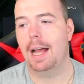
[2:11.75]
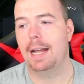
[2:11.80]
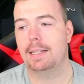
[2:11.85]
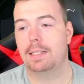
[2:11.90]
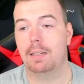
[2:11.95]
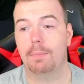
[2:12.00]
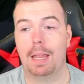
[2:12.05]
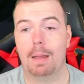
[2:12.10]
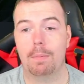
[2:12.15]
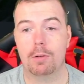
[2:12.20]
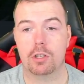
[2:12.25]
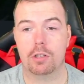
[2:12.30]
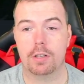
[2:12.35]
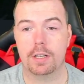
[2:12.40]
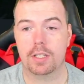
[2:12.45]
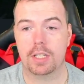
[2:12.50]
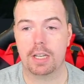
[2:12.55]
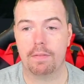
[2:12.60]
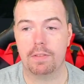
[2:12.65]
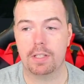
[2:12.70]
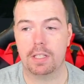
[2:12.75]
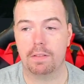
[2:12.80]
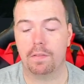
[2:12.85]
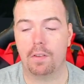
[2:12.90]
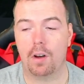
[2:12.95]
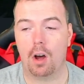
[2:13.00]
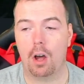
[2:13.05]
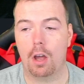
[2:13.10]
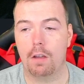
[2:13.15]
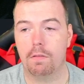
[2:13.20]
Team chemistry is
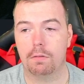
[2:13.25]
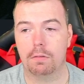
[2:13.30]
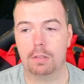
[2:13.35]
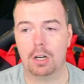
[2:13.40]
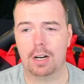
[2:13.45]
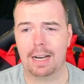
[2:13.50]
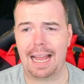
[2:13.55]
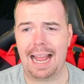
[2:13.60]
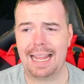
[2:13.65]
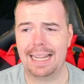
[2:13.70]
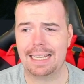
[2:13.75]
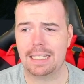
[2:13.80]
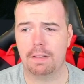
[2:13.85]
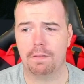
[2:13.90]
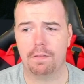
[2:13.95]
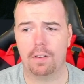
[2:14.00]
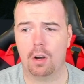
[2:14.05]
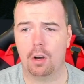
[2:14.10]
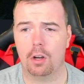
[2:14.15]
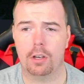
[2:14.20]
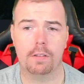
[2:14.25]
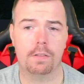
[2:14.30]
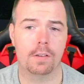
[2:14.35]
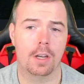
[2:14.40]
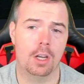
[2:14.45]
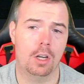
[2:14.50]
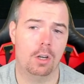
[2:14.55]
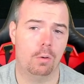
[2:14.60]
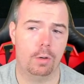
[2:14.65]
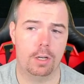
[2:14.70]
75, we're on 85,
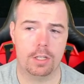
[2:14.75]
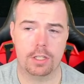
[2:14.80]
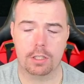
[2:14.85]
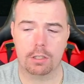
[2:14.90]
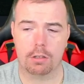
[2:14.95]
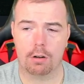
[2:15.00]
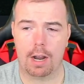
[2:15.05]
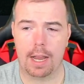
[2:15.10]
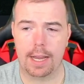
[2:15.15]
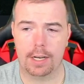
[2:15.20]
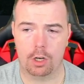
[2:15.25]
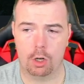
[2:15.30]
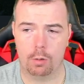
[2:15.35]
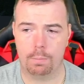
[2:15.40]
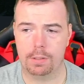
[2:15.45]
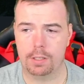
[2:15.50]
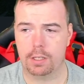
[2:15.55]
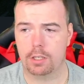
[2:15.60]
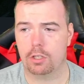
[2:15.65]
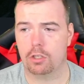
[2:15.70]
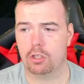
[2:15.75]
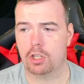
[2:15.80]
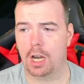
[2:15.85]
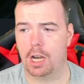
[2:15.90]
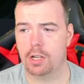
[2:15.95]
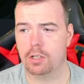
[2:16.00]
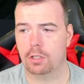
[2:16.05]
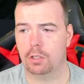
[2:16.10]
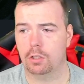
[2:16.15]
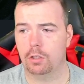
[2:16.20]
which is great. No position
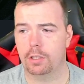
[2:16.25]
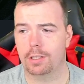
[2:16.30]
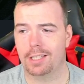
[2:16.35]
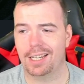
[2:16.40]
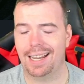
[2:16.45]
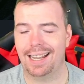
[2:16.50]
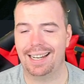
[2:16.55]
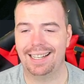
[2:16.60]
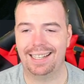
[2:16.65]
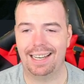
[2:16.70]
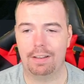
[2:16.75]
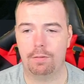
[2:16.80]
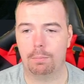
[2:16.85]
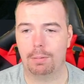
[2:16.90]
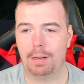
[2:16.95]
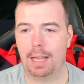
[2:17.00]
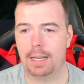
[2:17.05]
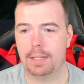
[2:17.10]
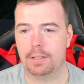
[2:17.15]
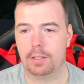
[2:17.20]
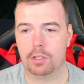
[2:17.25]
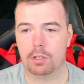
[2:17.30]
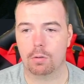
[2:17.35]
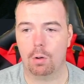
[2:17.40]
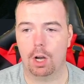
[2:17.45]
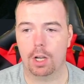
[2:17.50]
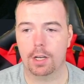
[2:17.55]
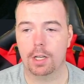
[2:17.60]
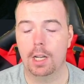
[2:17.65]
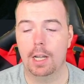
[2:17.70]
change of loyalty and 11 players in
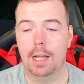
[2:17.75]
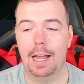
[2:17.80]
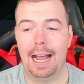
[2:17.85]
squad.